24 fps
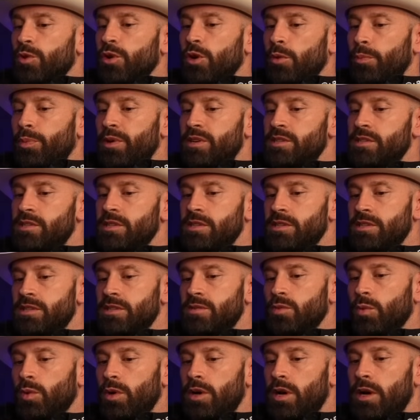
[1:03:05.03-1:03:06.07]
real
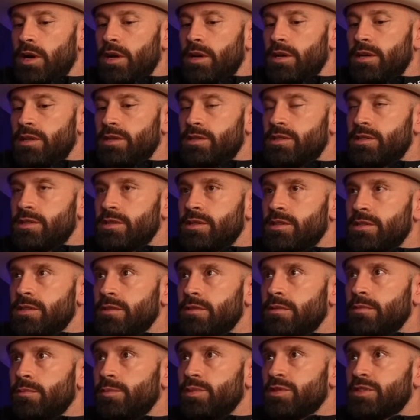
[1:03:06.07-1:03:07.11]
business was,
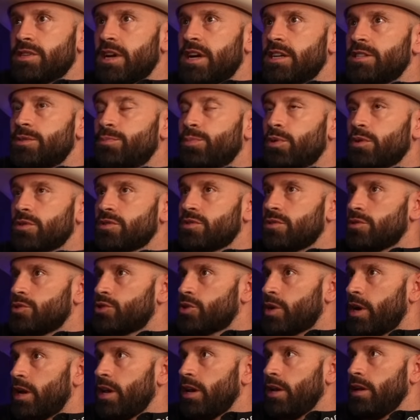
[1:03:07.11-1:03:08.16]
besides personal
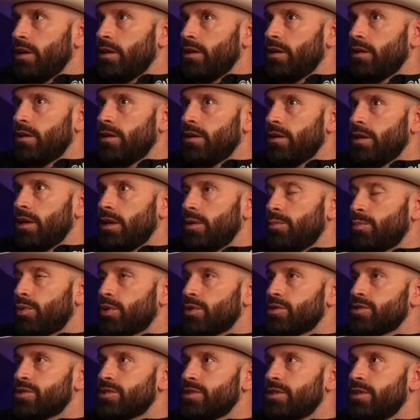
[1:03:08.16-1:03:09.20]
training in
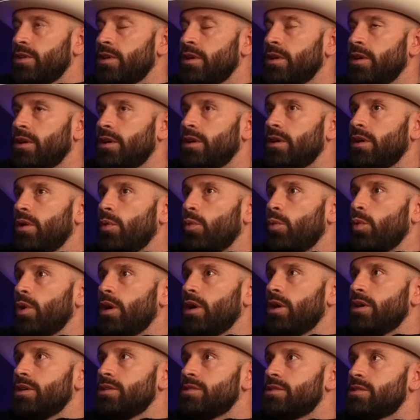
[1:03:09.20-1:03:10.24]
person,
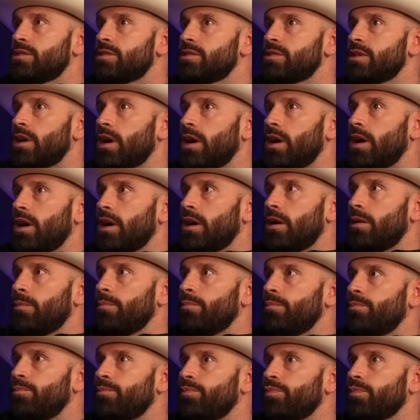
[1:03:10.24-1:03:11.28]
was
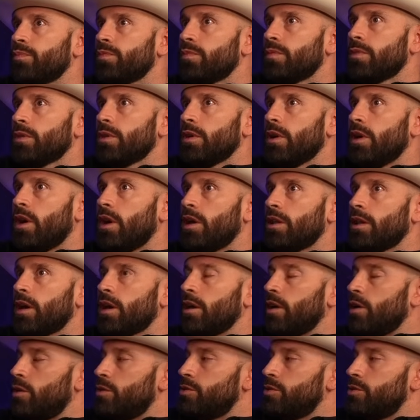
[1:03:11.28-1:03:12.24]
online